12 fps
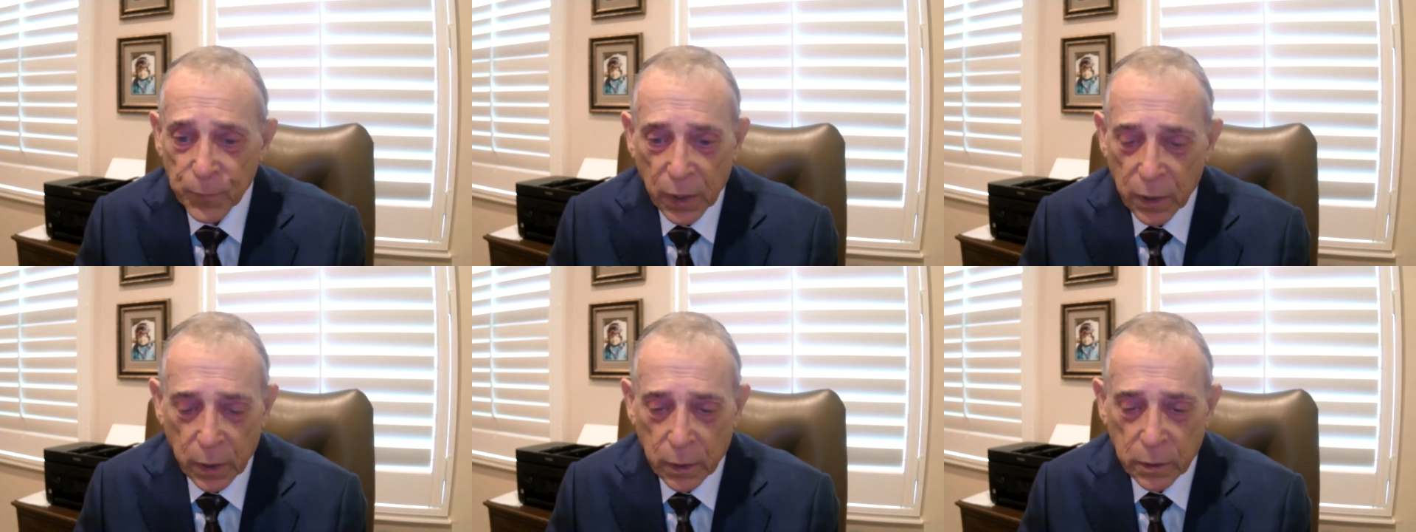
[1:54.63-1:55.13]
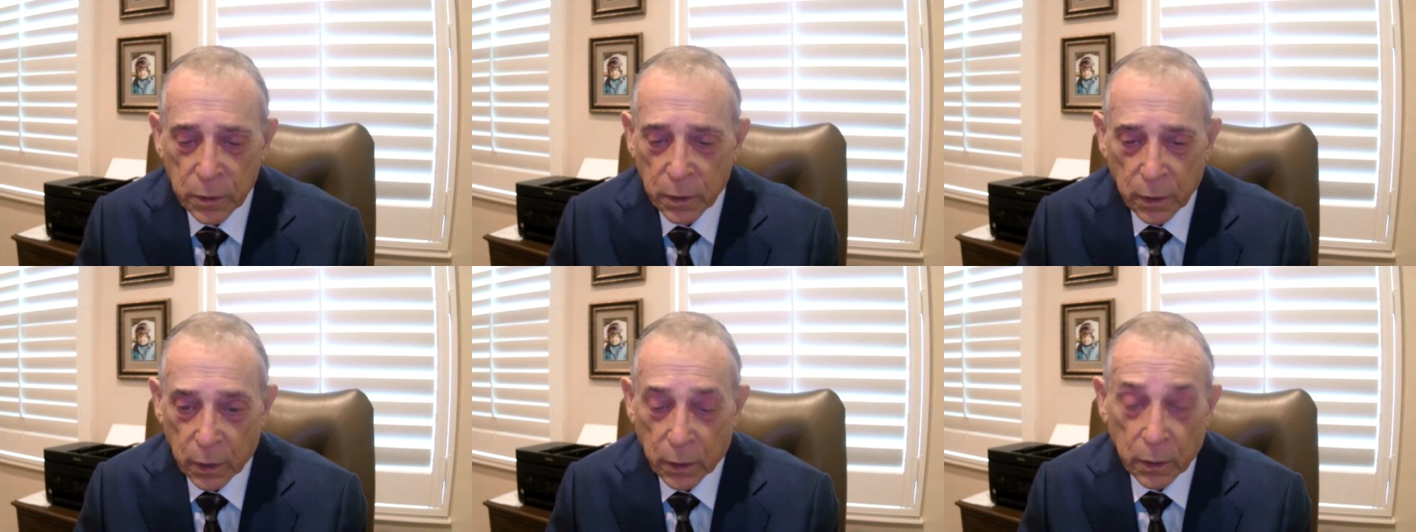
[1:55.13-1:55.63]

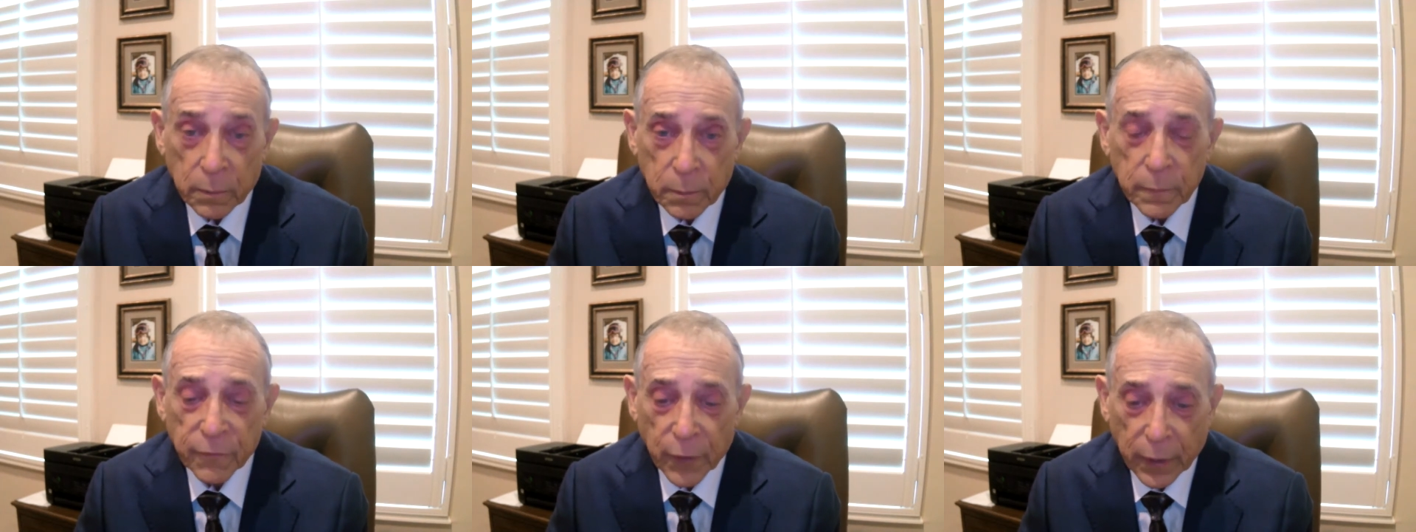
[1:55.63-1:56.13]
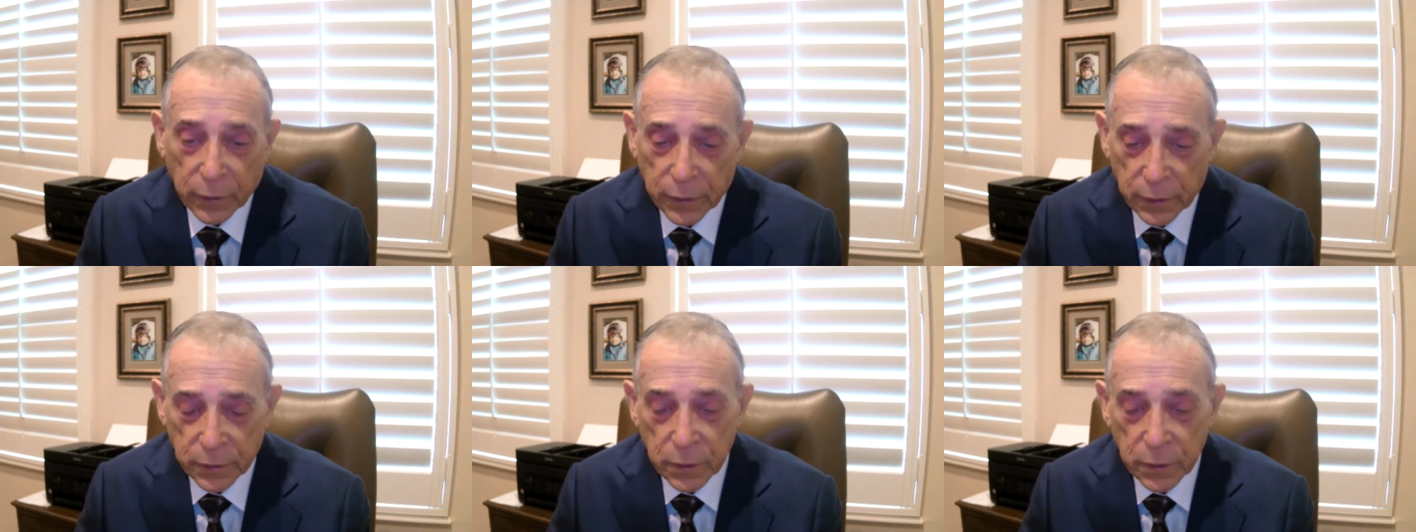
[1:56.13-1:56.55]
And frankly,